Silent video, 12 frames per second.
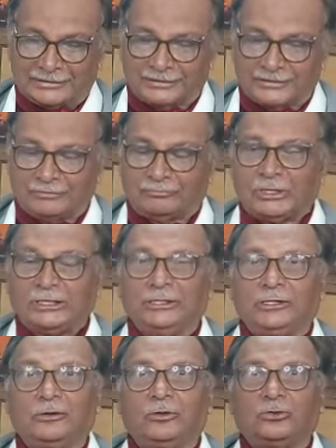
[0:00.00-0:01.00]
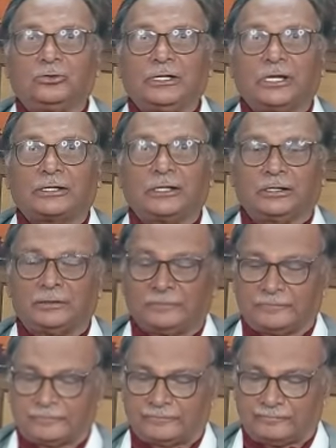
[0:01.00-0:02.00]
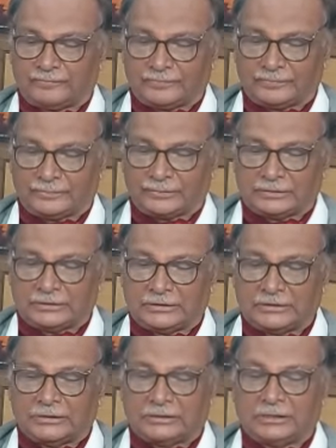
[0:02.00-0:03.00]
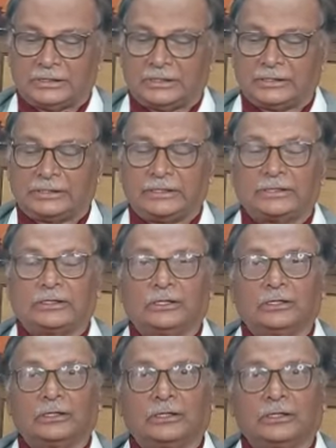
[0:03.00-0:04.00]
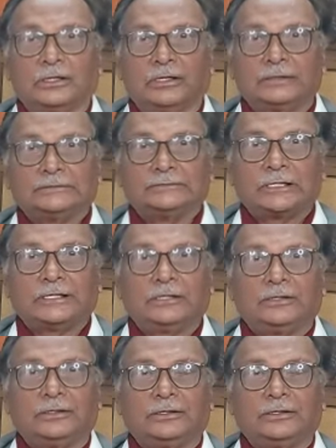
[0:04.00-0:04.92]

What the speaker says: my dear, go to Dhaka and get the surrender.